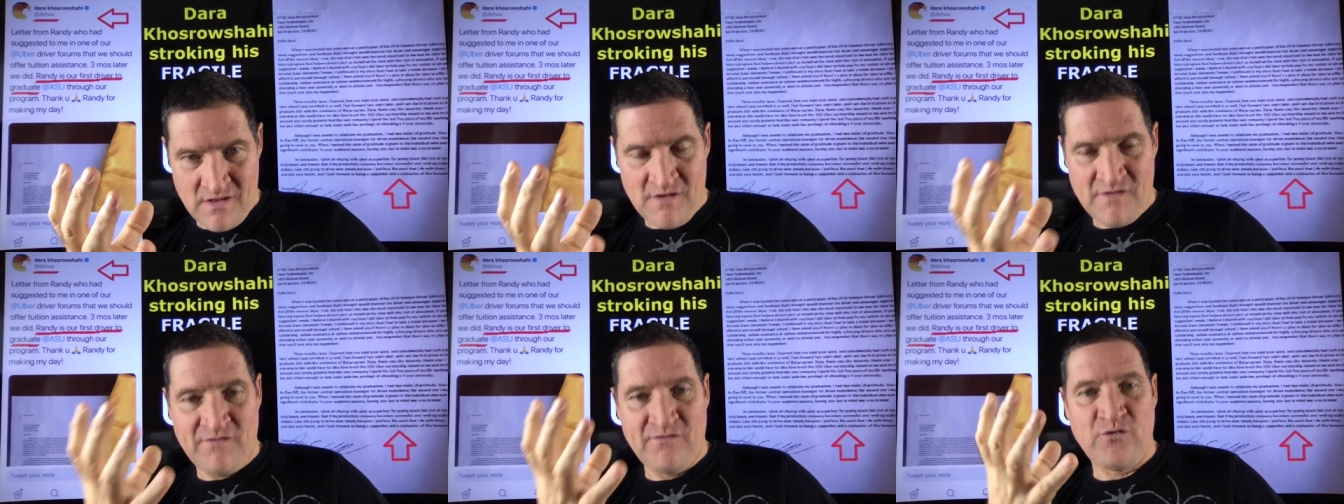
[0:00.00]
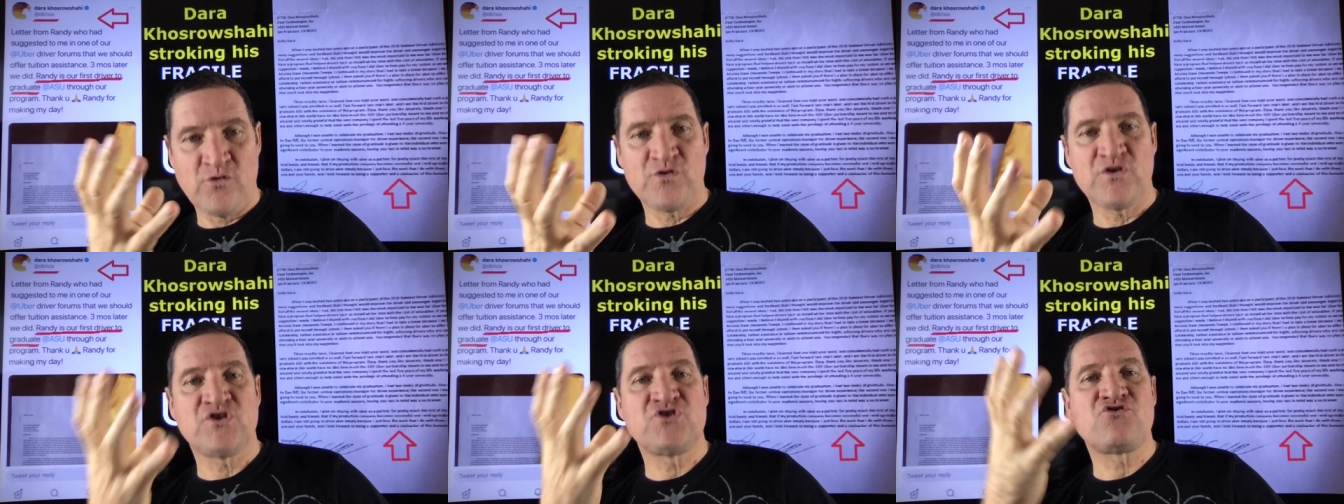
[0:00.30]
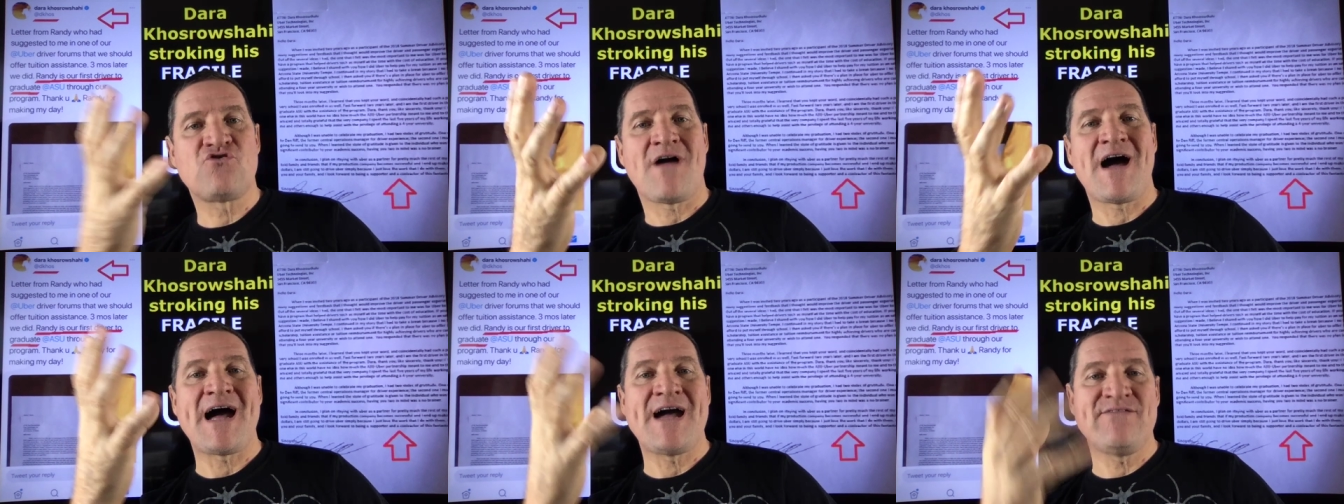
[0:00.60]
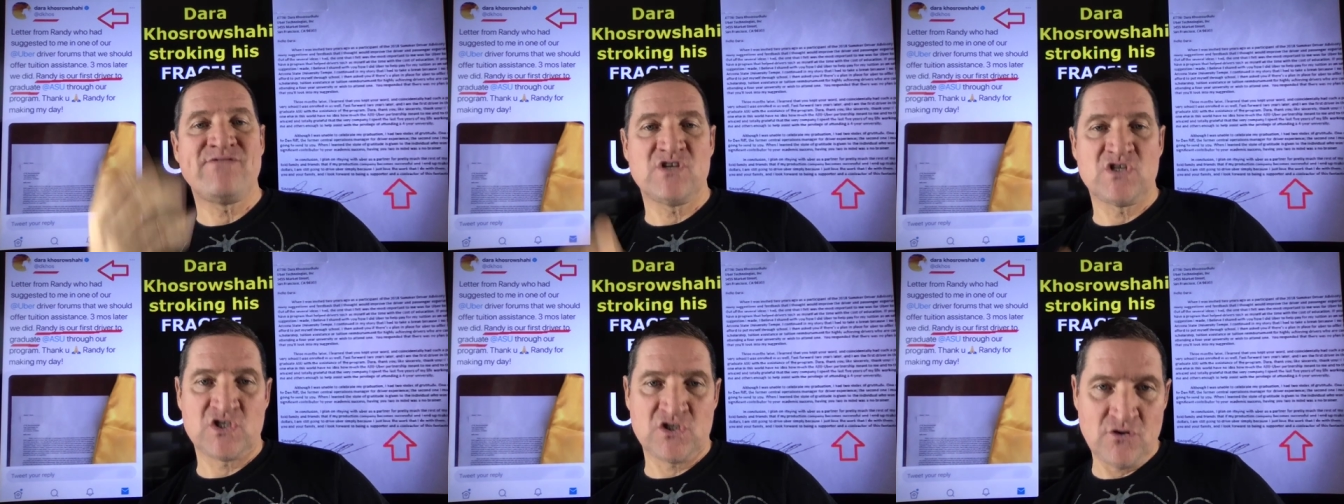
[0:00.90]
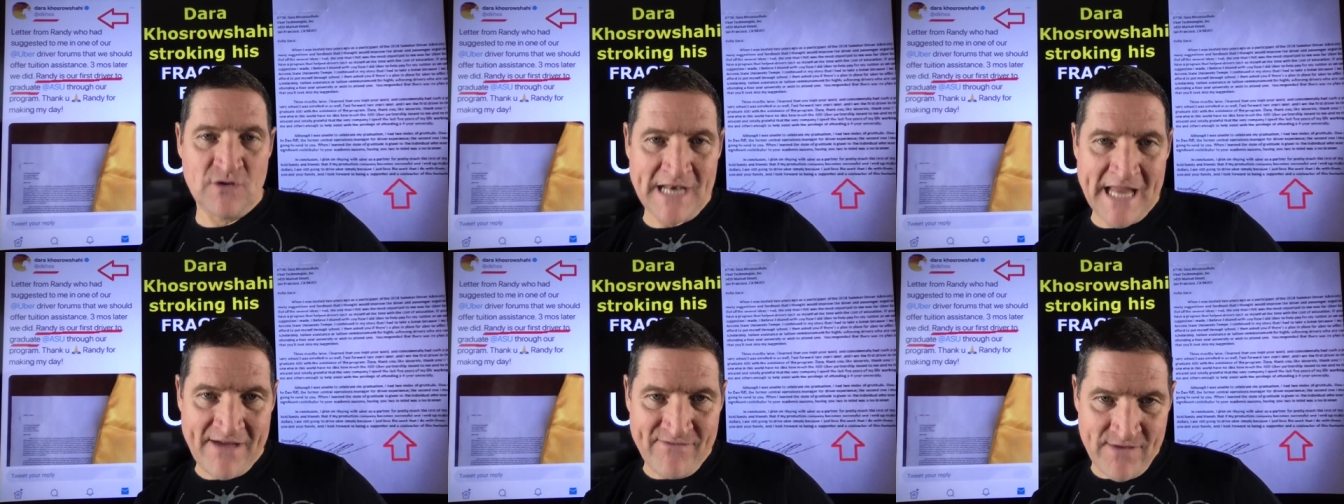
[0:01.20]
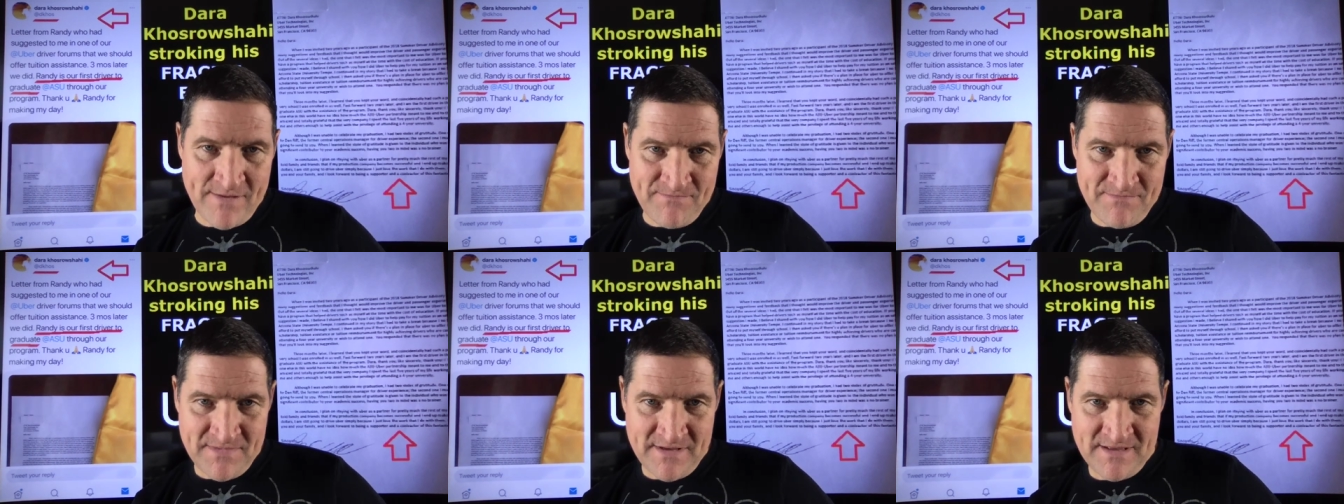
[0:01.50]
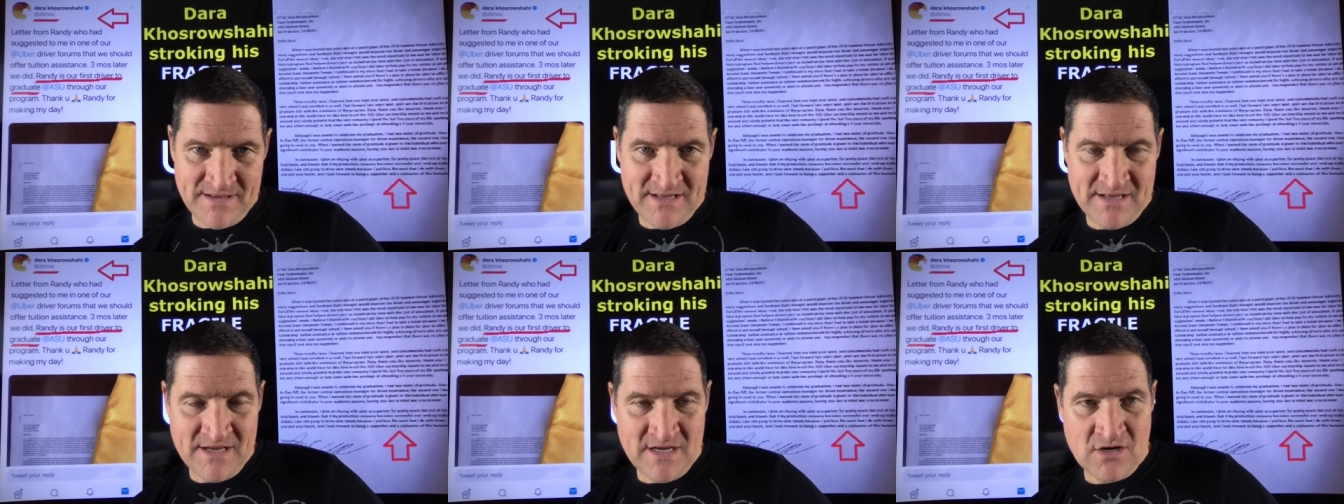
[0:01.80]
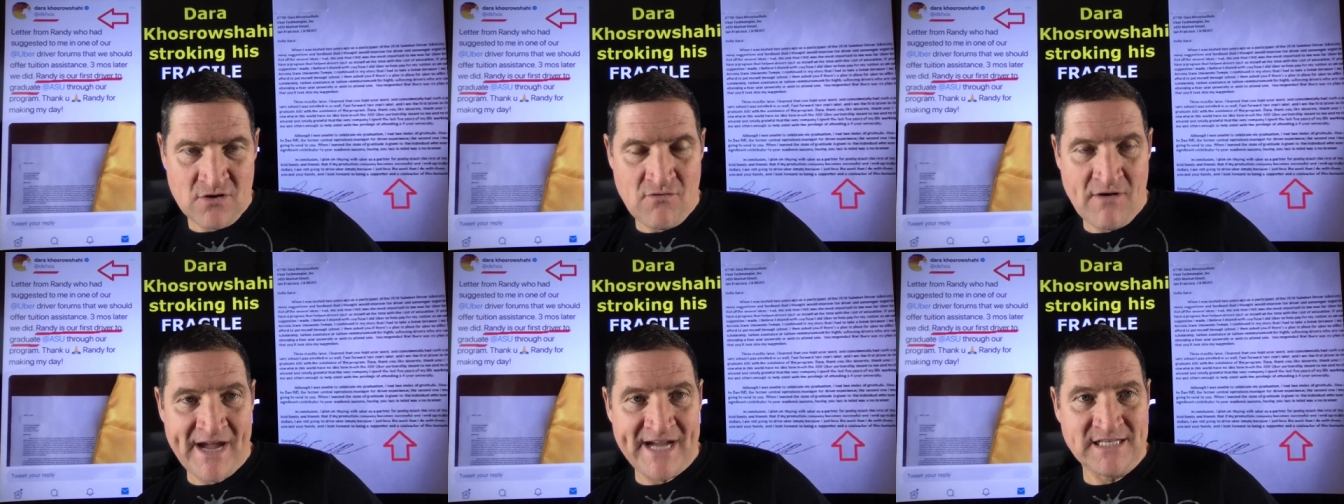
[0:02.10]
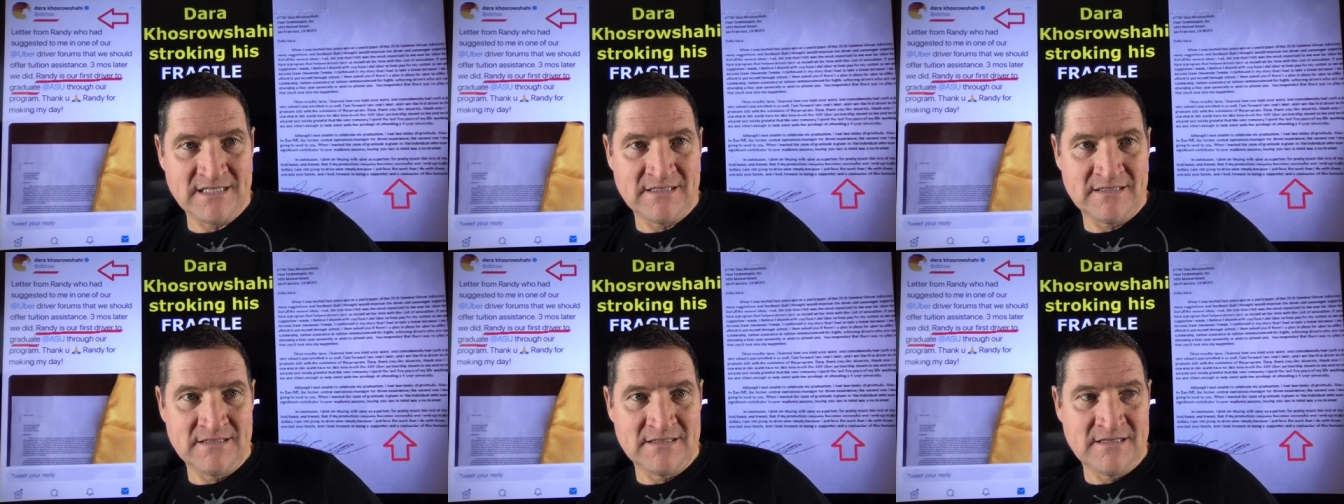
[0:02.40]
for the drivers to love him. Right?